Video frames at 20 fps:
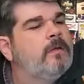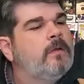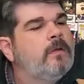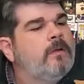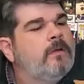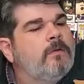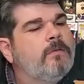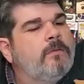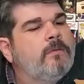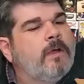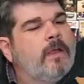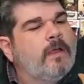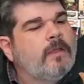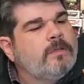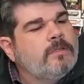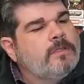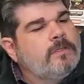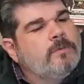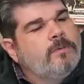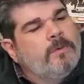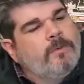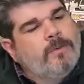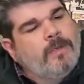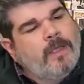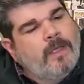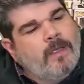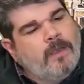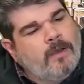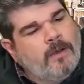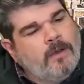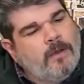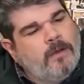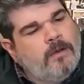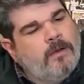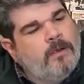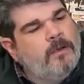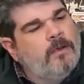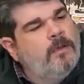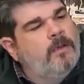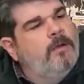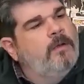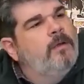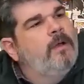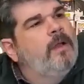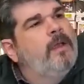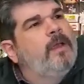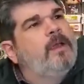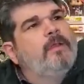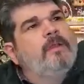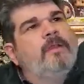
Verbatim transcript: All right, let's see what we got here. All right,